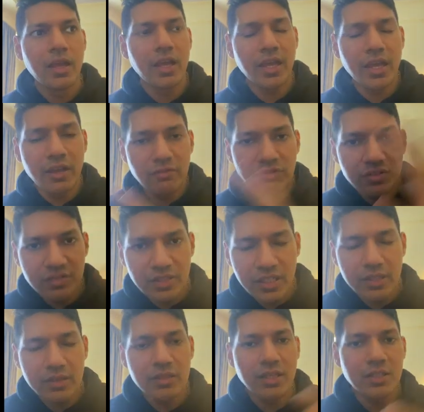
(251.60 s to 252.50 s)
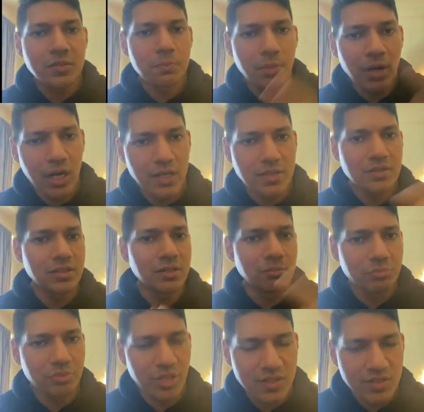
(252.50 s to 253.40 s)
everything that's past
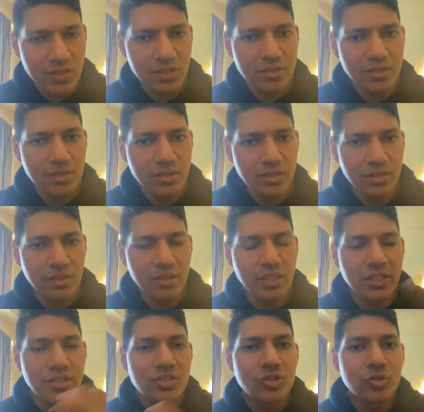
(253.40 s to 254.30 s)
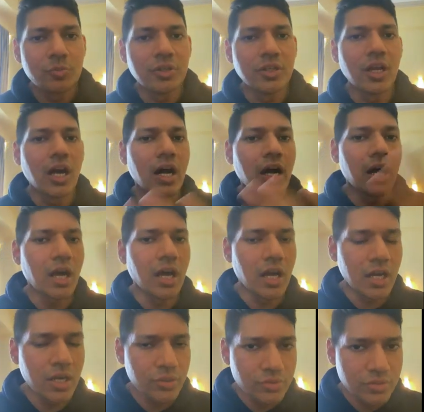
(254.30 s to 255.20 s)
and present needs to be
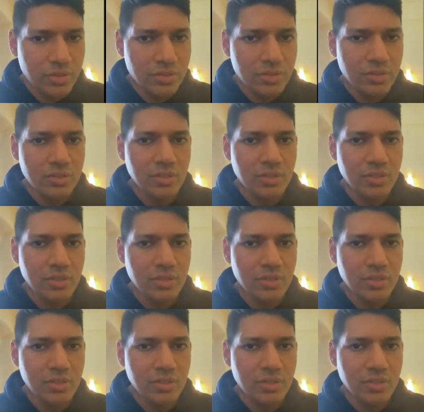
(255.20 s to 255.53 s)
out.